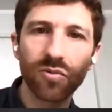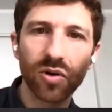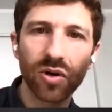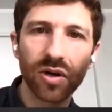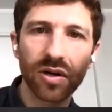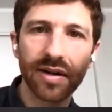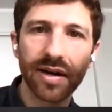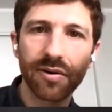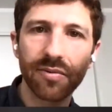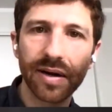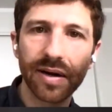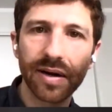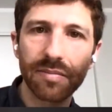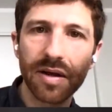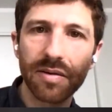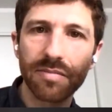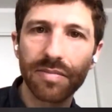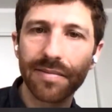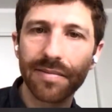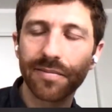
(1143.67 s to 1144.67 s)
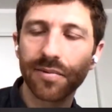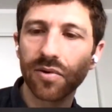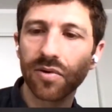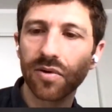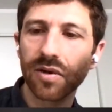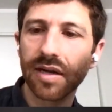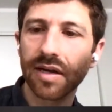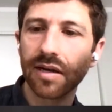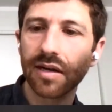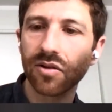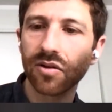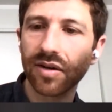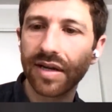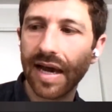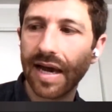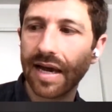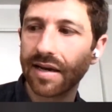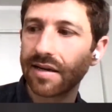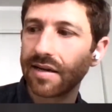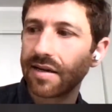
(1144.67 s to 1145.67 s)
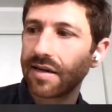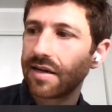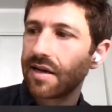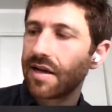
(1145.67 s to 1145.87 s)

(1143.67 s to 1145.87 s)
work that i recommend people uh, look at